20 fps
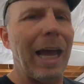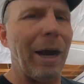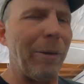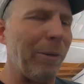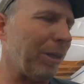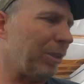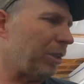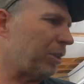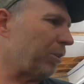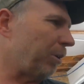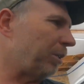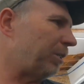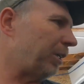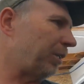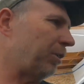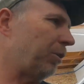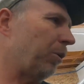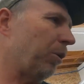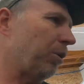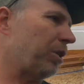I really just don't want
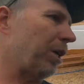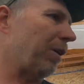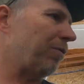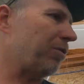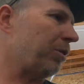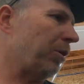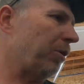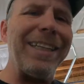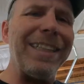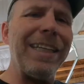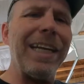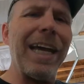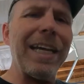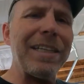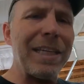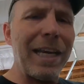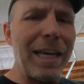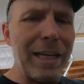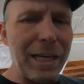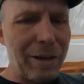to take the doors off. Didn't
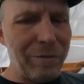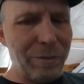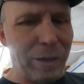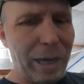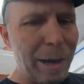I say enough